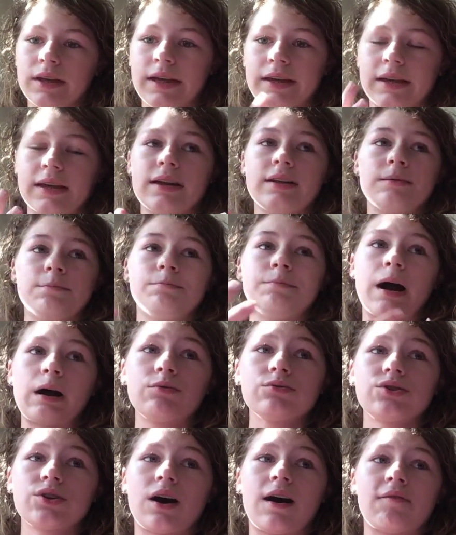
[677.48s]
It can
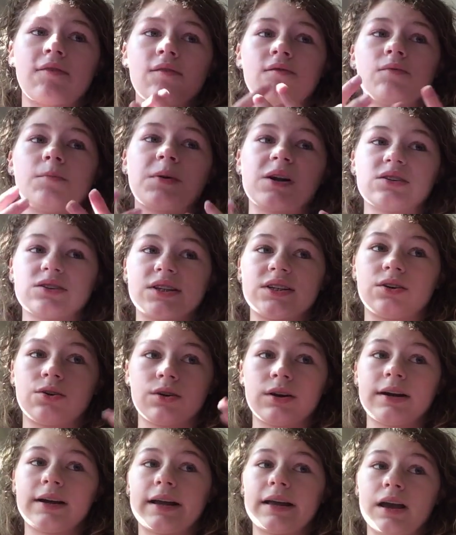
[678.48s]
bounce off of a person,
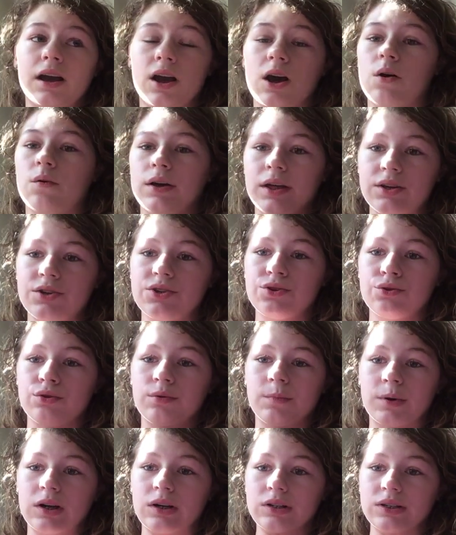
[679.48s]
or it can go into
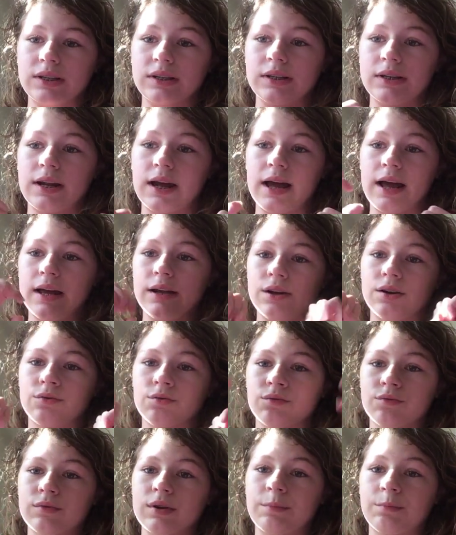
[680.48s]
a person and
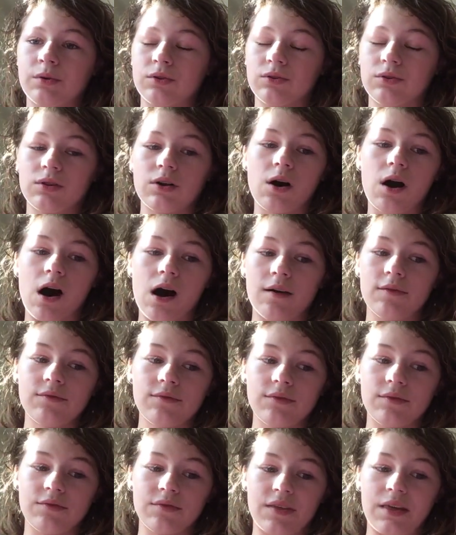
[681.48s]
ripple off
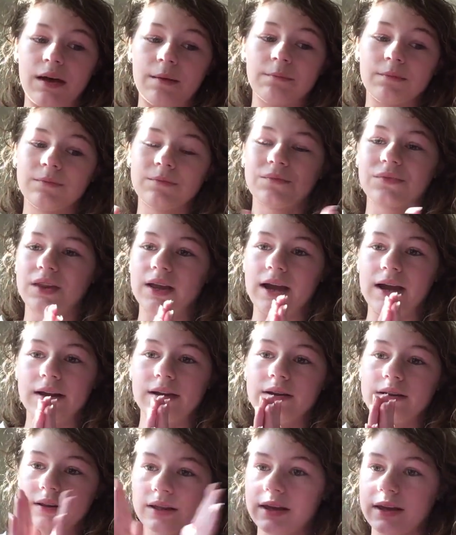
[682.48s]
of them,
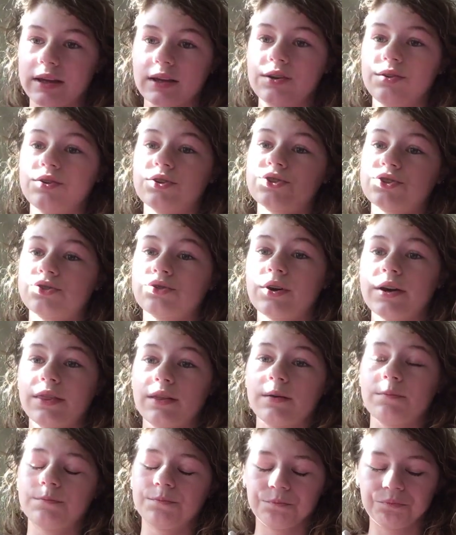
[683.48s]
and it can destroy
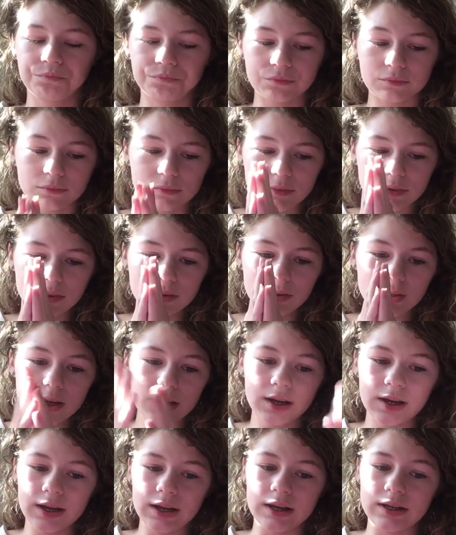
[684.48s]
them.
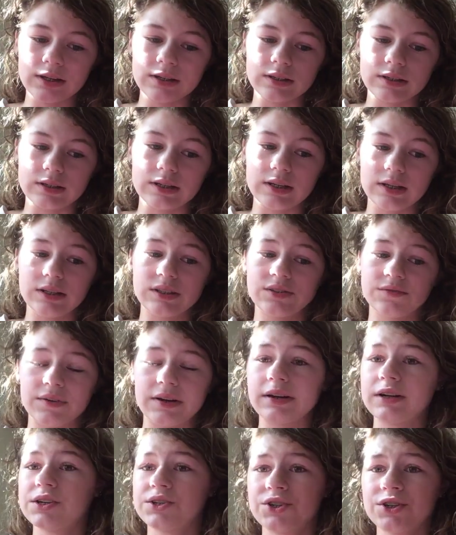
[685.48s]
And it's
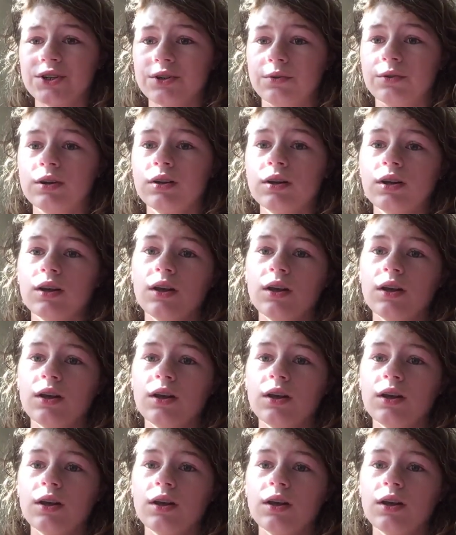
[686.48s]
very true.